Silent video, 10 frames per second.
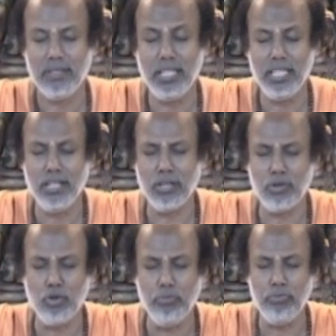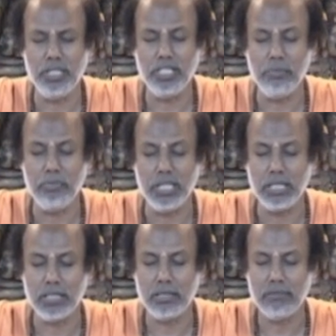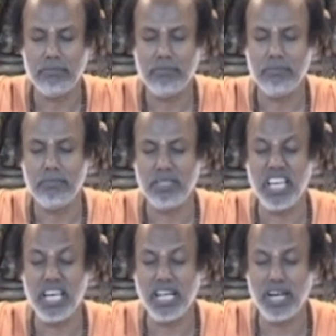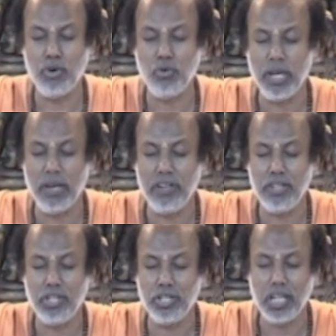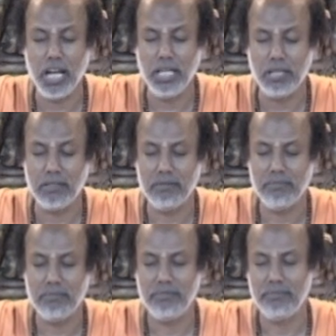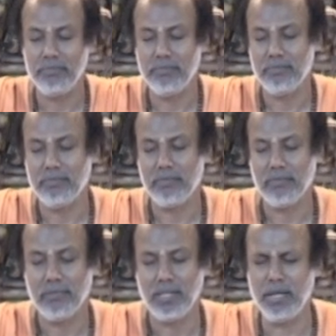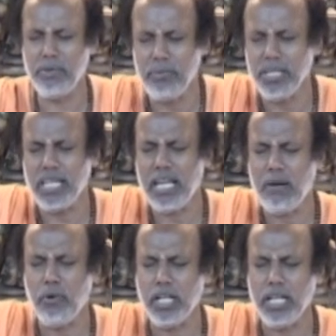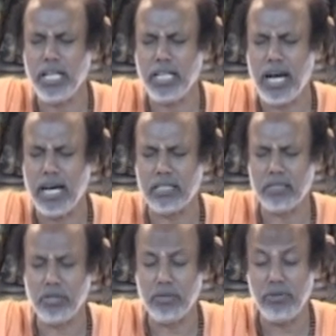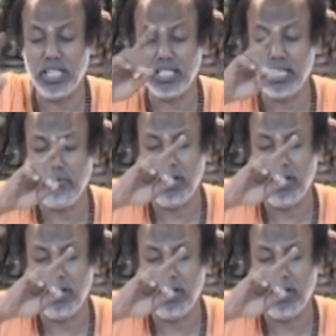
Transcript: The inner group is the priest. They can do everything they like. Everybody can have ordinary cars, but Brezhnev